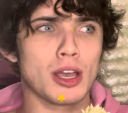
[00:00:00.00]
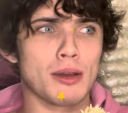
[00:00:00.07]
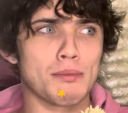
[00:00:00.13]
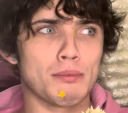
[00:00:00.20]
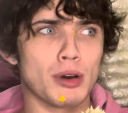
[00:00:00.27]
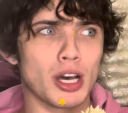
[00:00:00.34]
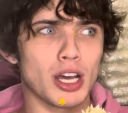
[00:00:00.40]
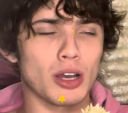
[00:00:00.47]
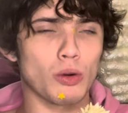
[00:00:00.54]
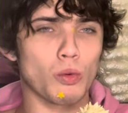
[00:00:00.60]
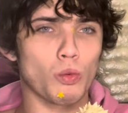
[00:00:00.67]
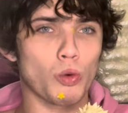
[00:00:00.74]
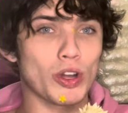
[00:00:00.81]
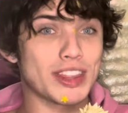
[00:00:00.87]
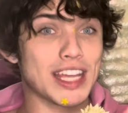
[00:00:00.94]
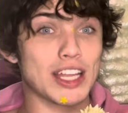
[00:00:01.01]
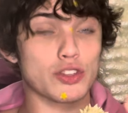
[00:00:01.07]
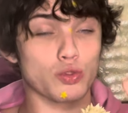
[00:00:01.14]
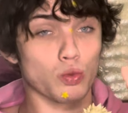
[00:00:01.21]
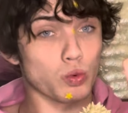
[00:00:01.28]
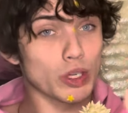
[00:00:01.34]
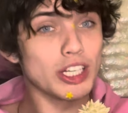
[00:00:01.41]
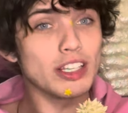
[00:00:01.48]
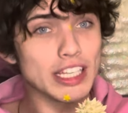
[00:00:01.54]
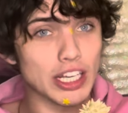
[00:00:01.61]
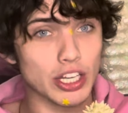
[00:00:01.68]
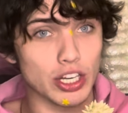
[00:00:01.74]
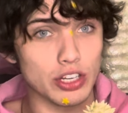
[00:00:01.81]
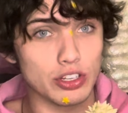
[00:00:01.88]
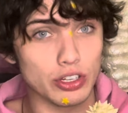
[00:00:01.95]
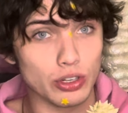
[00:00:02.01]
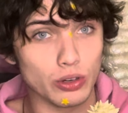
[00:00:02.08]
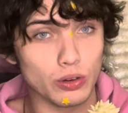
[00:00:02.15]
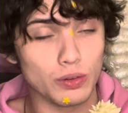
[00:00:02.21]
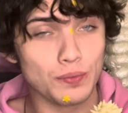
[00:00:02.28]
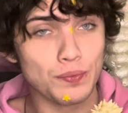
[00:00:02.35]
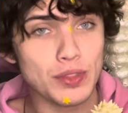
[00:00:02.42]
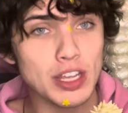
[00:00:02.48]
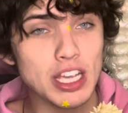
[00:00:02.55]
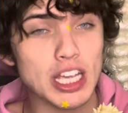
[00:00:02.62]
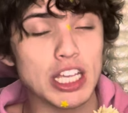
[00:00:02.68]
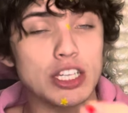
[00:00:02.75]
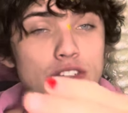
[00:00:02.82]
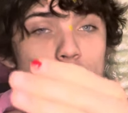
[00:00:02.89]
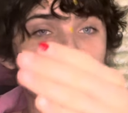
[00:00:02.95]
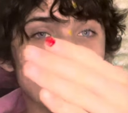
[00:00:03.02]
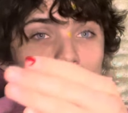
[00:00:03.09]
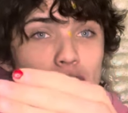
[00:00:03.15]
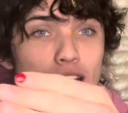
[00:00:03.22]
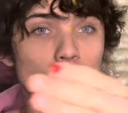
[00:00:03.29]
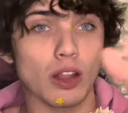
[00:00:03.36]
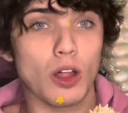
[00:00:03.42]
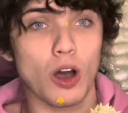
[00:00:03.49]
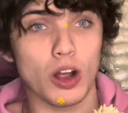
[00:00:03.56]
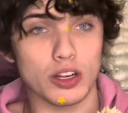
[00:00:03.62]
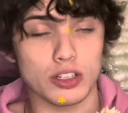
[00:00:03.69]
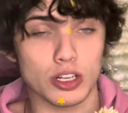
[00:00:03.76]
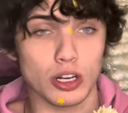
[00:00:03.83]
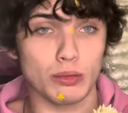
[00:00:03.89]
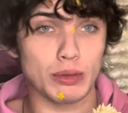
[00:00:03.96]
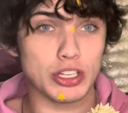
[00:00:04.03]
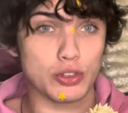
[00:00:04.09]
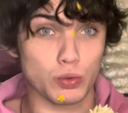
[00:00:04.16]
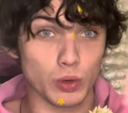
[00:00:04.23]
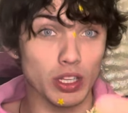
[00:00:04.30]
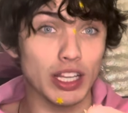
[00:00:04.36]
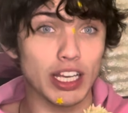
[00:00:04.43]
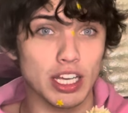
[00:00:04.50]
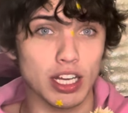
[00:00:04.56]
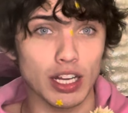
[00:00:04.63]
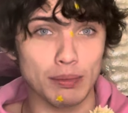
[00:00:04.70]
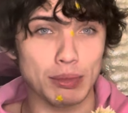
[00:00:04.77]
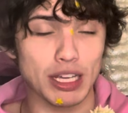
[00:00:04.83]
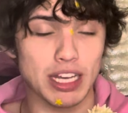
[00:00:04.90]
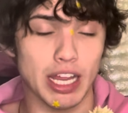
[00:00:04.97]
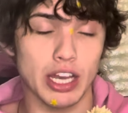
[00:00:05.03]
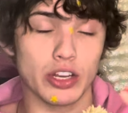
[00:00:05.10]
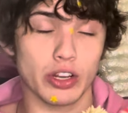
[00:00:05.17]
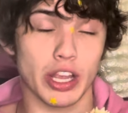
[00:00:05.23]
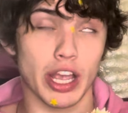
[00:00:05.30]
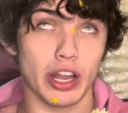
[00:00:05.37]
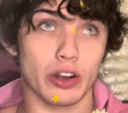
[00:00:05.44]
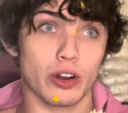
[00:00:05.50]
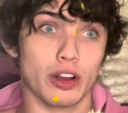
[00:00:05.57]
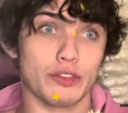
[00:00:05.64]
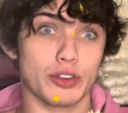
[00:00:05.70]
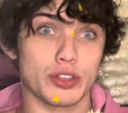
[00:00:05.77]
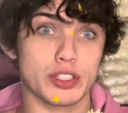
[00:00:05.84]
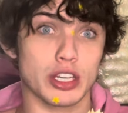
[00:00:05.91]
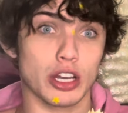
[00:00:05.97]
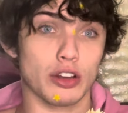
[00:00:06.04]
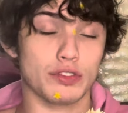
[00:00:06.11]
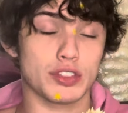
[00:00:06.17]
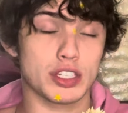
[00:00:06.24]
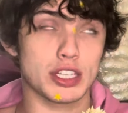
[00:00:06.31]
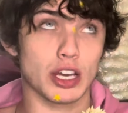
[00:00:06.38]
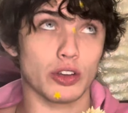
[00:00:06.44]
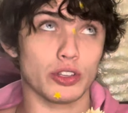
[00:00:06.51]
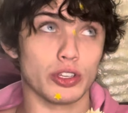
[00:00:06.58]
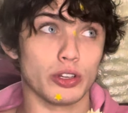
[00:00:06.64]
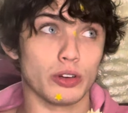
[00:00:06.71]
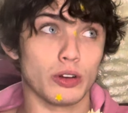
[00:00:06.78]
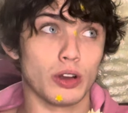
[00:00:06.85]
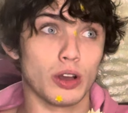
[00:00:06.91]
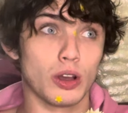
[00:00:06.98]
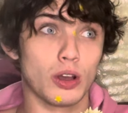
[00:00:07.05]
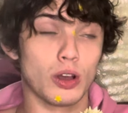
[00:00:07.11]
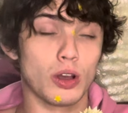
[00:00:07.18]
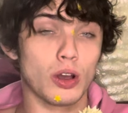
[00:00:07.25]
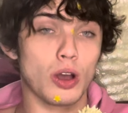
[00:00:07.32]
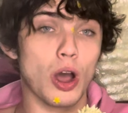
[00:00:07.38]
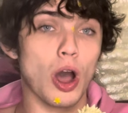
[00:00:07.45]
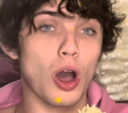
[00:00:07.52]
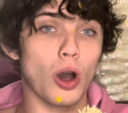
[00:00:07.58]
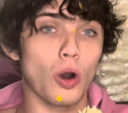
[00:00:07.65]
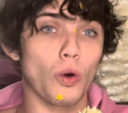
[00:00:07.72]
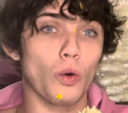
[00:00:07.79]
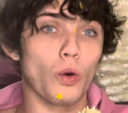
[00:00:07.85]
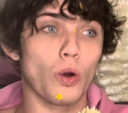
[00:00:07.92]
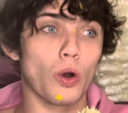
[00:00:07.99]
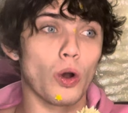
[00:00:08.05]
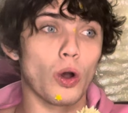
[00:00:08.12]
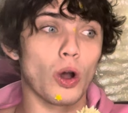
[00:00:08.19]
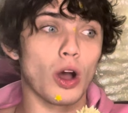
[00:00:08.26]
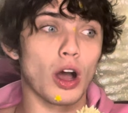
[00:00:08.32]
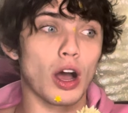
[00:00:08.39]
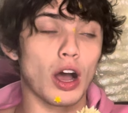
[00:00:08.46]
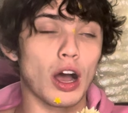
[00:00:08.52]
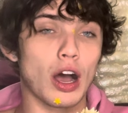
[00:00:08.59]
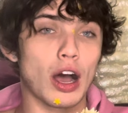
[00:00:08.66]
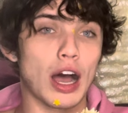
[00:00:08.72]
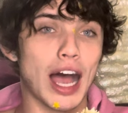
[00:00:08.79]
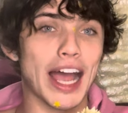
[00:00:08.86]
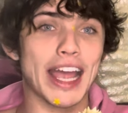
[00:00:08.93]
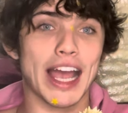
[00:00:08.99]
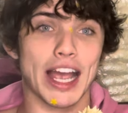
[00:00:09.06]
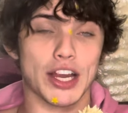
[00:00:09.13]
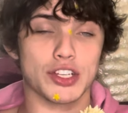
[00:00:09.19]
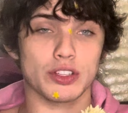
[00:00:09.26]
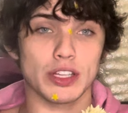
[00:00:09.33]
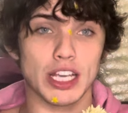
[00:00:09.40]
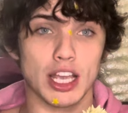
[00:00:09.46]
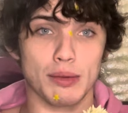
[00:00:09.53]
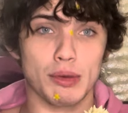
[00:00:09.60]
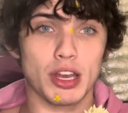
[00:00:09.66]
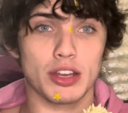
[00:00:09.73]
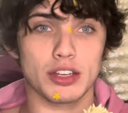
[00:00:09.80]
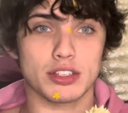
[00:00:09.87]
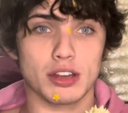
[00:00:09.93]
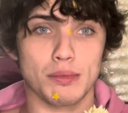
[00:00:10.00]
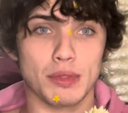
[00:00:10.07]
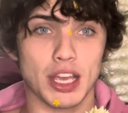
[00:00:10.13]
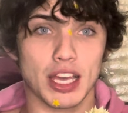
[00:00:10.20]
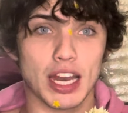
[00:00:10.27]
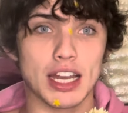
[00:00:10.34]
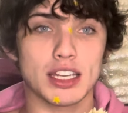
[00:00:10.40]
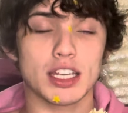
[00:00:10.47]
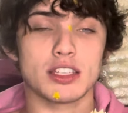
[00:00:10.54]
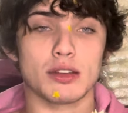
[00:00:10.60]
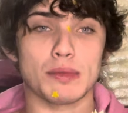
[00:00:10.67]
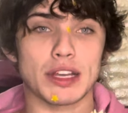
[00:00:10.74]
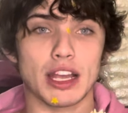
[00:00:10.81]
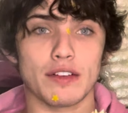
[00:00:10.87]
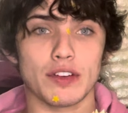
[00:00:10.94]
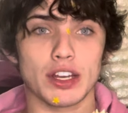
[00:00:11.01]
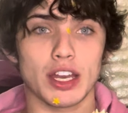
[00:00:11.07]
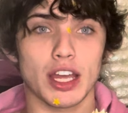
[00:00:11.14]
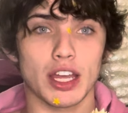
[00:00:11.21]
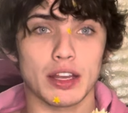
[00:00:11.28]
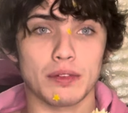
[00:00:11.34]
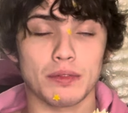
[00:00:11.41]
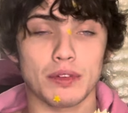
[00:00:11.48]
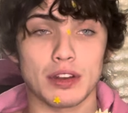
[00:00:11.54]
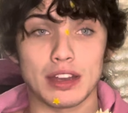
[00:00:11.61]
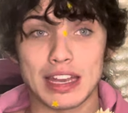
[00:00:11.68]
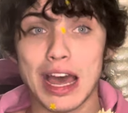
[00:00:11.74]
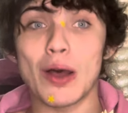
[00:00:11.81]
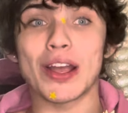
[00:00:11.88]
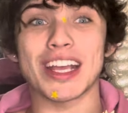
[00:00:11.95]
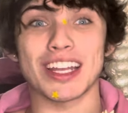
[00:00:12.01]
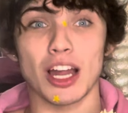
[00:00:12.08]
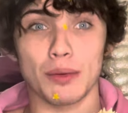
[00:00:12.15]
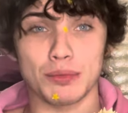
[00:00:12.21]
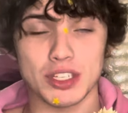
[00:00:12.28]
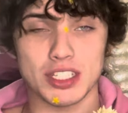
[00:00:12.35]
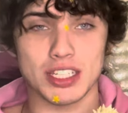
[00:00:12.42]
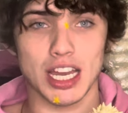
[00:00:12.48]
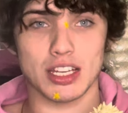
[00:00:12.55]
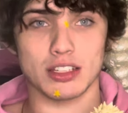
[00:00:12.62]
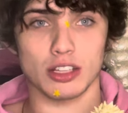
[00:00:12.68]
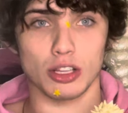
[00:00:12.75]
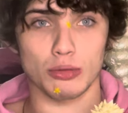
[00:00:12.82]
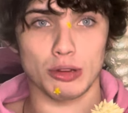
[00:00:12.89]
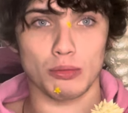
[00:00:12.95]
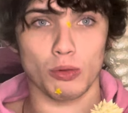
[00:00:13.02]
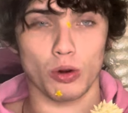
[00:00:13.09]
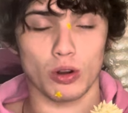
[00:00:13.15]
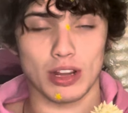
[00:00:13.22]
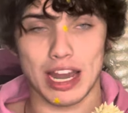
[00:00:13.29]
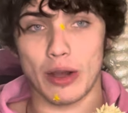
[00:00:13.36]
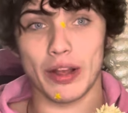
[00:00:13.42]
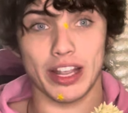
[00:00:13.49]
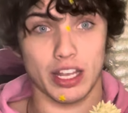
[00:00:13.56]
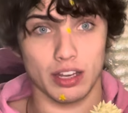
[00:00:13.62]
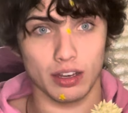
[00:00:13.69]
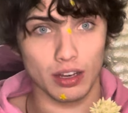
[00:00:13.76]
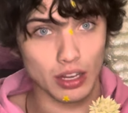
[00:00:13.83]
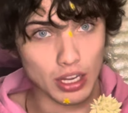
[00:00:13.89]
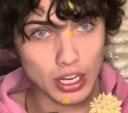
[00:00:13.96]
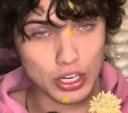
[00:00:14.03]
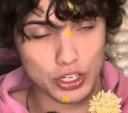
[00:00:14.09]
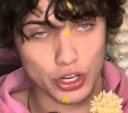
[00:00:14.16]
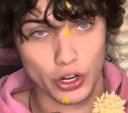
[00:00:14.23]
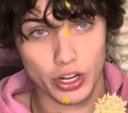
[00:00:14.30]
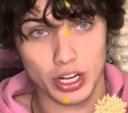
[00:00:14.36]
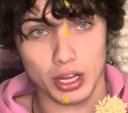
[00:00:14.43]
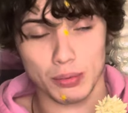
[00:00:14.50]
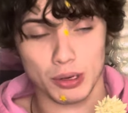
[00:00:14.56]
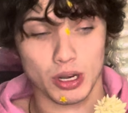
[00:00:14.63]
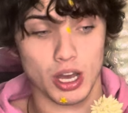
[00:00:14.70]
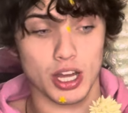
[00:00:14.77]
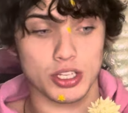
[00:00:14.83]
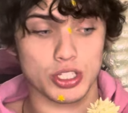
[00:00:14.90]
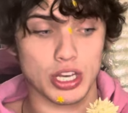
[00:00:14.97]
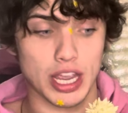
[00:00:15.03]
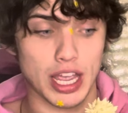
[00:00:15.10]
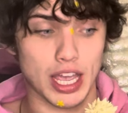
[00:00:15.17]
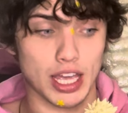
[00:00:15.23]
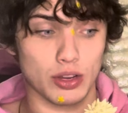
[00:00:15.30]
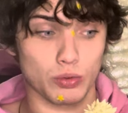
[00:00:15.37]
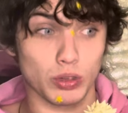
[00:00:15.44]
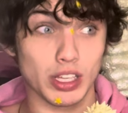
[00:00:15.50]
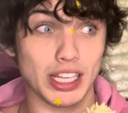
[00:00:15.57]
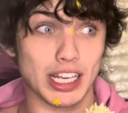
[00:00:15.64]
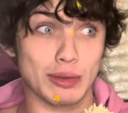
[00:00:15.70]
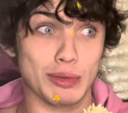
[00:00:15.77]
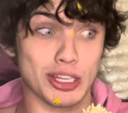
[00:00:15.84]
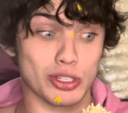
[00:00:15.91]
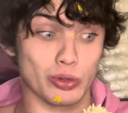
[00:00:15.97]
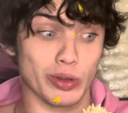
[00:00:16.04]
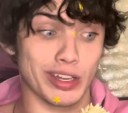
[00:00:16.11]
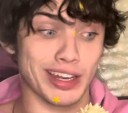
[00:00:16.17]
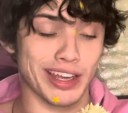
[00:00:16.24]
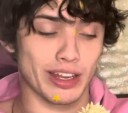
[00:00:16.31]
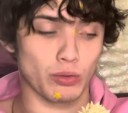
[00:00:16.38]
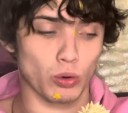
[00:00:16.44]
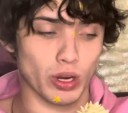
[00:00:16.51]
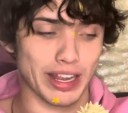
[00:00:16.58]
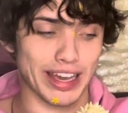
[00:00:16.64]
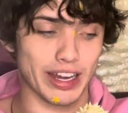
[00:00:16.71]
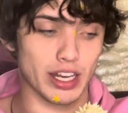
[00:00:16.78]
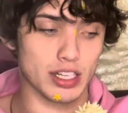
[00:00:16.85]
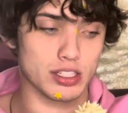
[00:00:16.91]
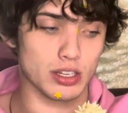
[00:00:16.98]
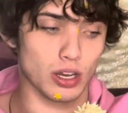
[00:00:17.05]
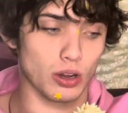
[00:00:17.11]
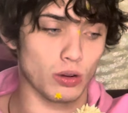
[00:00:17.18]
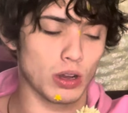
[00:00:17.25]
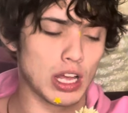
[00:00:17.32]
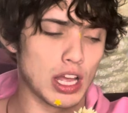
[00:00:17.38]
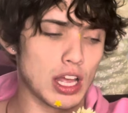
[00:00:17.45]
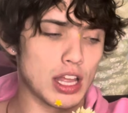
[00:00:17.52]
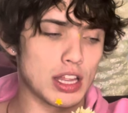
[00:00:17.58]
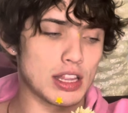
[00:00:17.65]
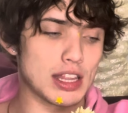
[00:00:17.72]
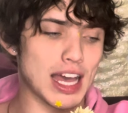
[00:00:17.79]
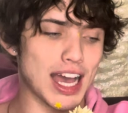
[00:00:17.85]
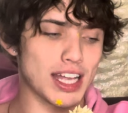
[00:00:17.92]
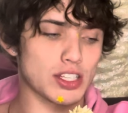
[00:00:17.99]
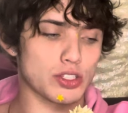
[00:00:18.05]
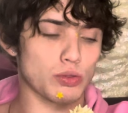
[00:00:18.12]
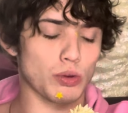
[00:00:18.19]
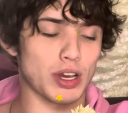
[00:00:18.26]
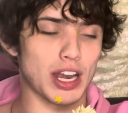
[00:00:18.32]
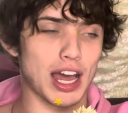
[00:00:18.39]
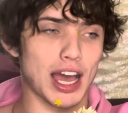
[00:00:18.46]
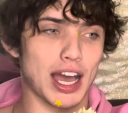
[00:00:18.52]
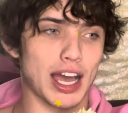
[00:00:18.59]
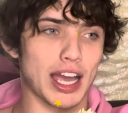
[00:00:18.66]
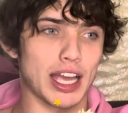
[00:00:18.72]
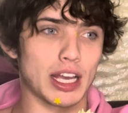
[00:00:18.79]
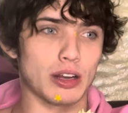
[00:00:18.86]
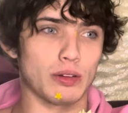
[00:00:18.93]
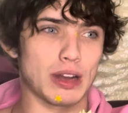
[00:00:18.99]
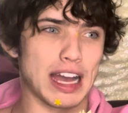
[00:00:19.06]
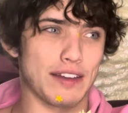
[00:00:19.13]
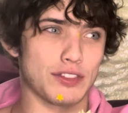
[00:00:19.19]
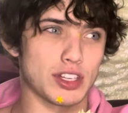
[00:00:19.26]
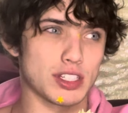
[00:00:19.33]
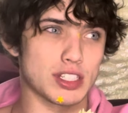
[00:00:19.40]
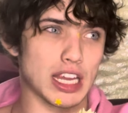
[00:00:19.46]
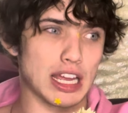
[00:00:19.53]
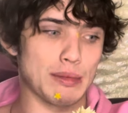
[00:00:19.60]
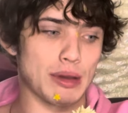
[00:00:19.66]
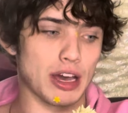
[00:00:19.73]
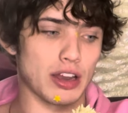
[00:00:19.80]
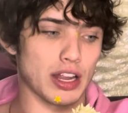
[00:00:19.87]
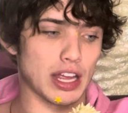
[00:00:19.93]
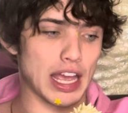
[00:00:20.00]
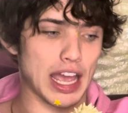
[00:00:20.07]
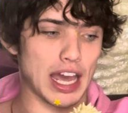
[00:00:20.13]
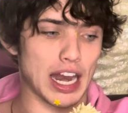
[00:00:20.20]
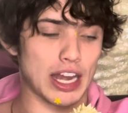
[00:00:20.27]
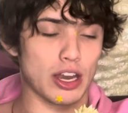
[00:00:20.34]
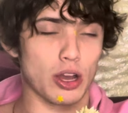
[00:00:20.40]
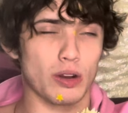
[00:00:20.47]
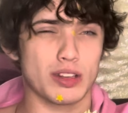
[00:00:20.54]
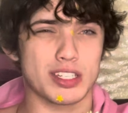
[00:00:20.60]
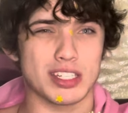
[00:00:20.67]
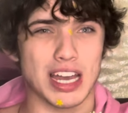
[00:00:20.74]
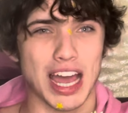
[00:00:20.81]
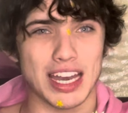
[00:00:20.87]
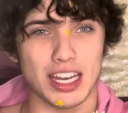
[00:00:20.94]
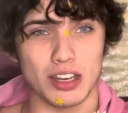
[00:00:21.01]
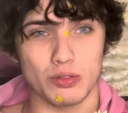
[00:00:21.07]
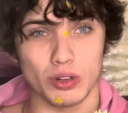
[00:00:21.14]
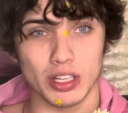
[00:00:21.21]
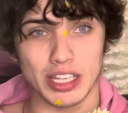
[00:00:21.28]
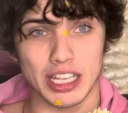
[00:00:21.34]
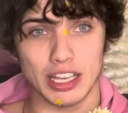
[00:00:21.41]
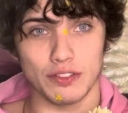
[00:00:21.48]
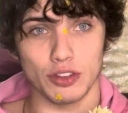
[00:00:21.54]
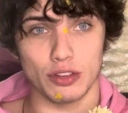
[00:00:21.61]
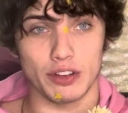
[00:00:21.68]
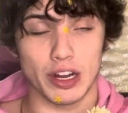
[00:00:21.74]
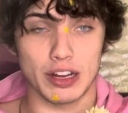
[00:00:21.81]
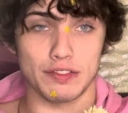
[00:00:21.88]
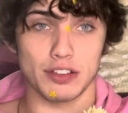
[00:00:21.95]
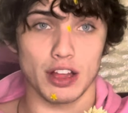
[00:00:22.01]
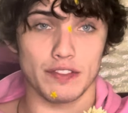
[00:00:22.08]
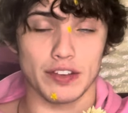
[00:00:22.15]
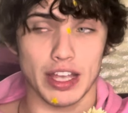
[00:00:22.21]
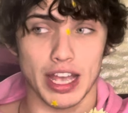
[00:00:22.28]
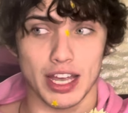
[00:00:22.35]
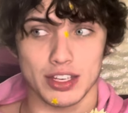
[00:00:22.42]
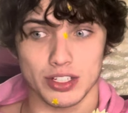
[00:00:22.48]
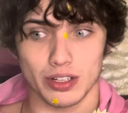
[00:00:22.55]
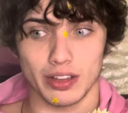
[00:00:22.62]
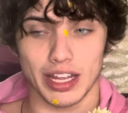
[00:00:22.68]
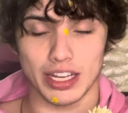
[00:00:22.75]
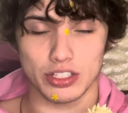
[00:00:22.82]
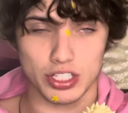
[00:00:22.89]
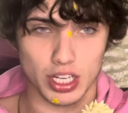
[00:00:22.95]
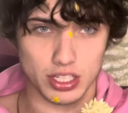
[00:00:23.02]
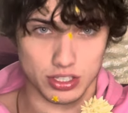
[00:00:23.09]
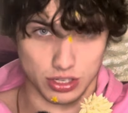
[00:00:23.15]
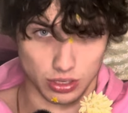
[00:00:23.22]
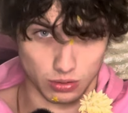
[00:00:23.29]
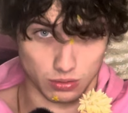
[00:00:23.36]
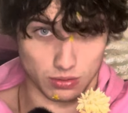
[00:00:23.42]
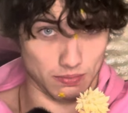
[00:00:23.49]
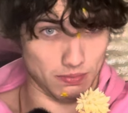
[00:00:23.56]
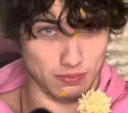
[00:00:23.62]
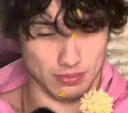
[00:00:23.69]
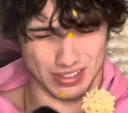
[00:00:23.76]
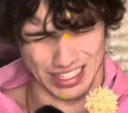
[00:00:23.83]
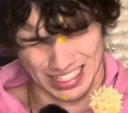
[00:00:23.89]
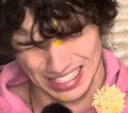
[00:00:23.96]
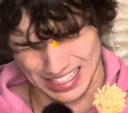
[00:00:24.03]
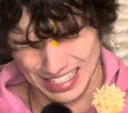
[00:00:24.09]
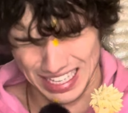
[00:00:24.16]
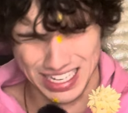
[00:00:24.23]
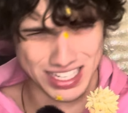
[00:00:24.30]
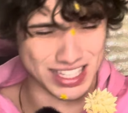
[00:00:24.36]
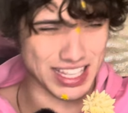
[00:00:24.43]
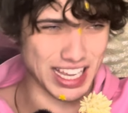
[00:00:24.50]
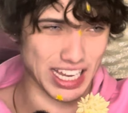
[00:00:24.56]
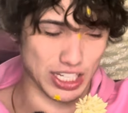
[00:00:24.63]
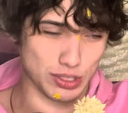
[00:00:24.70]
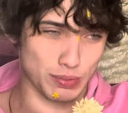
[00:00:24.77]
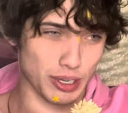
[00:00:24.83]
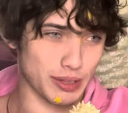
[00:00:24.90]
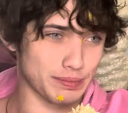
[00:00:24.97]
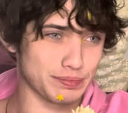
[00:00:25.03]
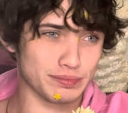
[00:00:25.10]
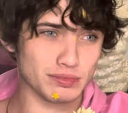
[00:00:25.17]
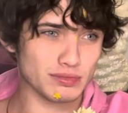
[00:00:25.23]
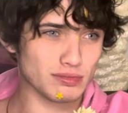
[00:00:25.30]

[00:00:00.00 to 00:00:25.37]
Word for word: But what that's really going to do is feed it long term. It's really going to be an indicator of yourself to tell you, oh, I actually committed to something and I did something every day. Now I can up the stakes a little bit more. Now I can turn it up a notch and really commit to it and work at it. So that's what I have to say about it. And I know it's not, I didn't really give you a very fluffy answer like just do these things, but